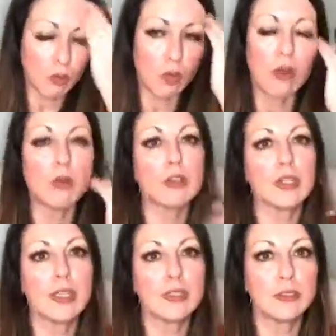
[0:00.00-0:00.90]
Well, we're
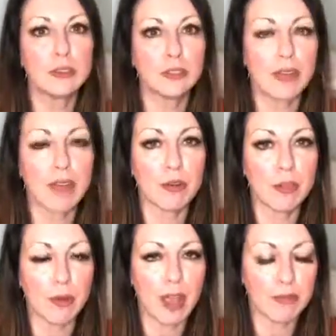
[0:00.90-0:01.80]
looking to survive or
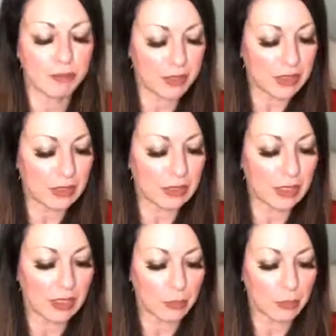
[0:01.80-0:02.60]
thrive physically,